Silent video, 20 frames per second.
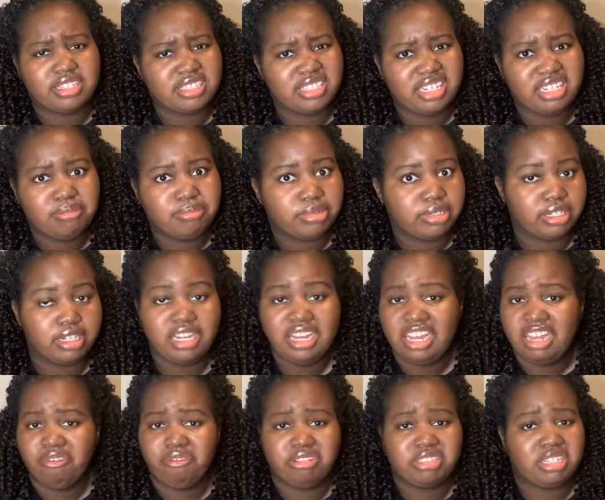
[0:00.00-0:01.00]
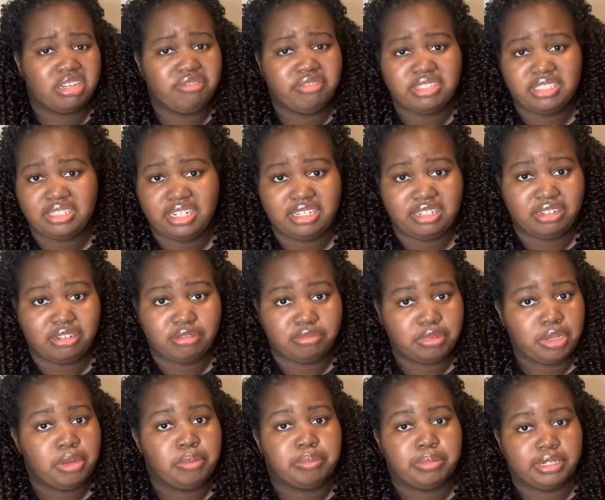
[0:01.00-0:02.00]
same, but for some reason they don't.
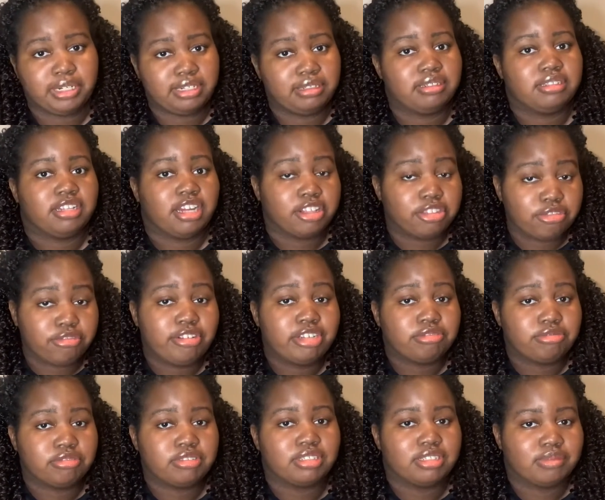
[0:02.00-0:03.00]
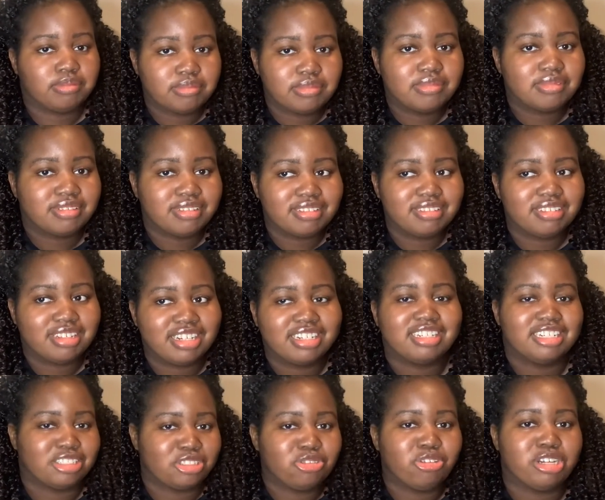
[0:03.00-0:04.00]
But a 3X was a
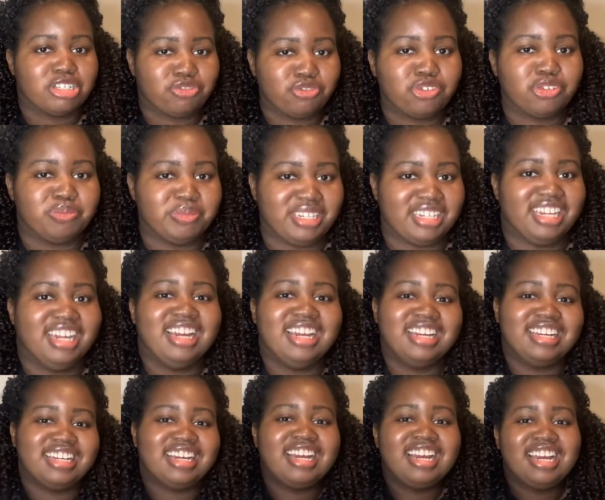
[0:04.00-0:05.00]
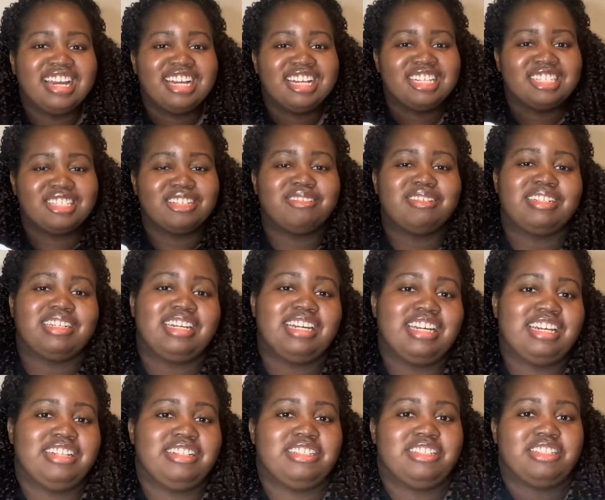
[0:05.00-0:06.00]
good choice for me. So again, this